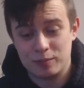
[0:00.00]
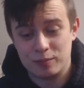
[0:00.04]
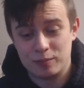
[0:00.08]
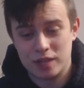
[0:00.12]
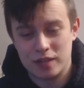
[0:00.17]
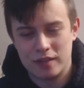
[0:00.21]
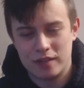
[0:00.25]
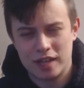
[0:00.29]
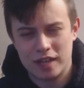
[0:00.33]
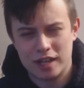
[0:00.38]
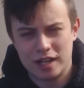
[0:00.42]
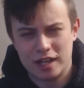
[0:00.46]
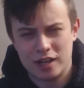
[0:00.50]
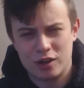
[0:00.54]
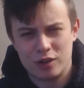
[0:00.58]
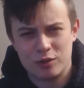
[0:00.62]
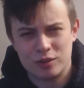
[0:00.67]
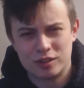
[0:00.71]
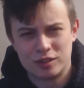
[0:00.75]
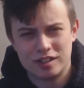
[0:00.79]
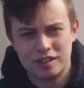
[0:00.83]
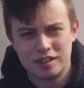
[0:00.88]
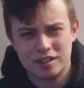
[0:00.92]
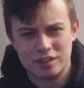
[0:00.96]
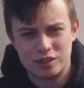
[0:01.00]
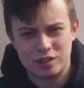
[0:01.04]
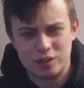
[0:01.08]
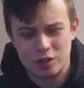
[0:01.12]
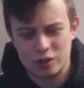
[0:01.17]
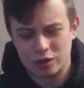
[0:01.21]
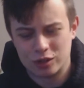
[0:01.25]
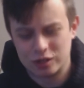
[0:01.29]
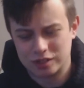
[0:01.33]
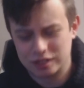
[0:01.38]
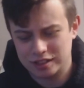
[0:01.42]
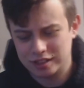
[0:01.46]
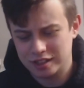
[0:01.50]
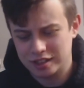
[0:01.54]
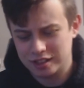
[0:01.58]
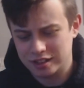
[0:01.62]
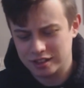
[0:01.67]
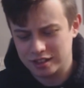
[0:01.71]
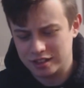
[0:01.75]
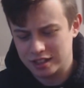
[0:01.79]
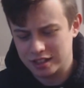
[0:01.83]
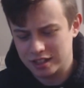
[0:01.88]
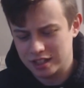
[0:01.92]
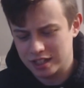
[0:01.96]
And then obviously the Doctor did
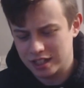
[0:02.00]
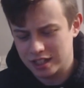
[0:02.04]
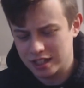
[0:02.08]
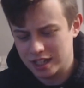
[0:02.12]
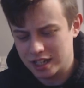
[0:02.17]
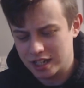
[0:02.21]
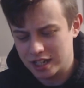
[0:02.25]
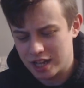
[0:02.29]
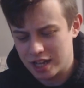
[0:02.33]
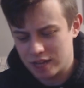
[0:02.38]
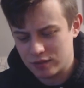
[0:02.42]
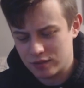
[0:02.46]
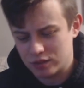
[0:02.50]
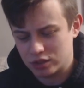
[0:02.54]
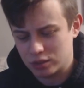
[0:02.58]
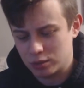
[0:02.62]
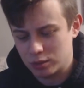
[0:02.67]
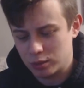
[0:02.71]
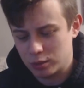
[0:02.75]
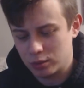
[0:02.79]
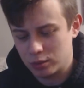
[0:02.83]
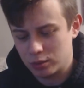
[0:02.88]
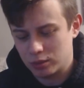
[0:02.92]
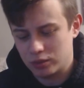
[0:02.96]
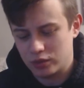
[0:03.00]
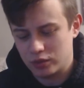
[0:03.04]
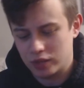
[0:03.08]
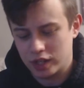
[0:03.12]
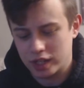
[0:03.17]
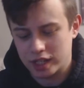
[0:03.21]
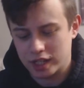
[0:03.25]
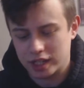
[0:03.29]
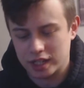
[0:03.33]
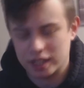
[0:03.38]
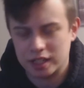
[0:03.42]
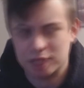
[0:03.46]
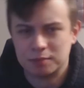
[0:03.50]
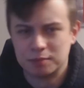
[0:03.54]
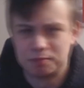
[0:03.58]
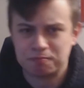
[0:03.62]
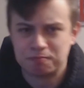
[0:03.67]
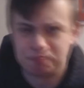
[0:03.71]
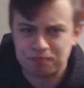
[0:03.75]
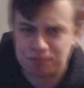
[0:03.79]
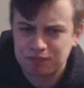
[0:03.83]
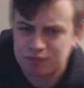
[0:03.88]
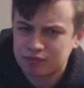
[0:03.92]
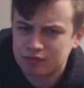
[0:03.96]
the inevitable thing
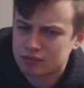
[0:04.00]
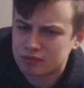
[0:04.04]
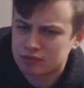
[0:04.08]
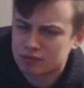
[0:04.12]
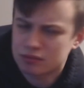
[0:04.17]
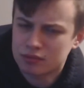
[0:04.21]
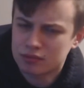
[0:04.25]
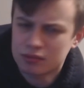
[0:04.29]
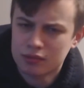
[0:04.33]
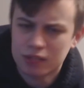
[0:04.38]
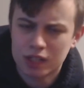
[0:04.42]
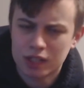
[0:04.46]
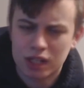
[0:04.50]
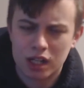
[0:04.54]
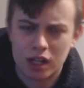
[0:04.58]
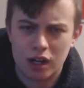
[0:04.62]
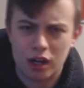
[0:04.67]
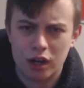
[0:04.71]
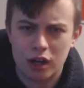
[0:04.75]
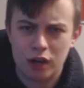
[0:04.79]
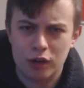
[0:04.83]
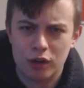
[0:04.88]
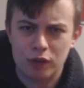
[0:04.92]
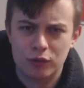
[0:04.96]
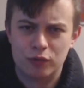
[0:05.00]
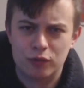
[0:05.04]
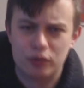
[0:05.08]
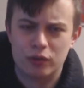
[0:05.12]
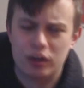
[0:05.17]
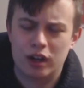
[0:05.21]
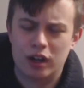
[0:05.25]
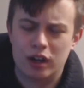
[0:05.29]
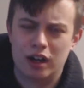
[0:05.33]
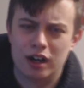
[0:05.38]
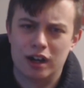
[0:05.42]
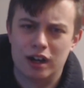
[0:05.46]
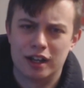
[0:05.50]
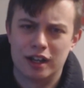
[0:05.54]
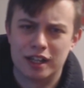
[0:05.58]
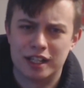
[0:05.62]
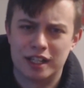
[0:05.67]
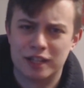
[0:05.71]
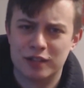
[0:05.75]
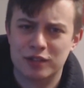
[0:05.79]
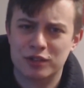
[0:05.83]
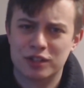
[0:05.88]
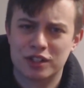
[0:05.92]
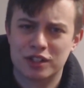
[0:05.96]
of
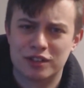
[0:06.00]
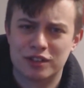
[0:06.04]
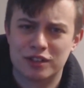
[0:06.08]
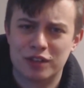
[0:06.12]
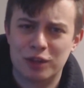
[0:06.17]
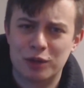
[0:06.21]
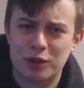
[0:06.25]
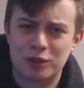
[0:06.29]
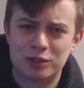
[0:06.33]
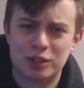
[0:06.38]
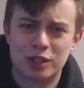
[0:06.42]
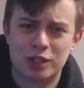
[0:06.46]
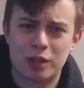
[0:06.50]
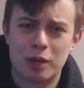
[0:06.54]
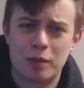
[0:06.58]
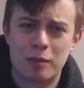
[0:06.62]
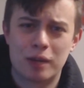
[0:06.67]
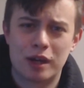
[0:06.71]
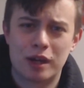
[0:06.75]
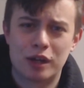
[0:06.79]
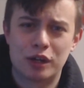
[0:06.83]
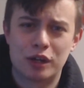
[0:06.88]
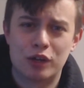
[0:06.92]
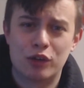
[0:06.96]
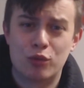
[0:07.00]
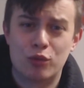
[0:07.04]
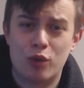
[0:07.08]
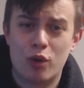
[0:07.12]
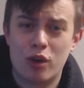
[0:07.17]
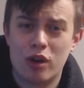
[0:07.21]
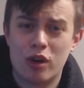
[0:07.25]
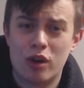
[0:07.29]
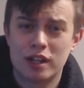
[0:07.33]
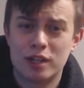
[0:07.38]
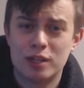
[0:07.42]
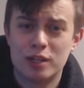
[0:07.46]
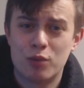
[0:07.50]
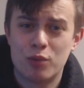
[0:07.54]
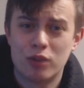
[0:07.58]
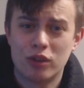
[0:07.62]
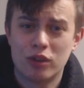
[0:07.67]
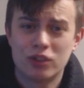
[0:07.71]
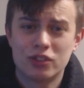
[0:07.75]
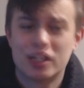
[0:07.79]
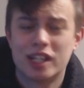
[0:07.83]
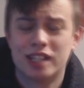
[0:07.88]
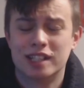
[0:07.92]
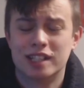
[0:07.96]
giving the lone Cyberman of what he
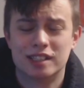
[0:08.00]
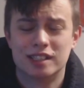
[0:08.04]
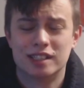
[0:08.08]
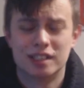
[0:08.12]
wanted.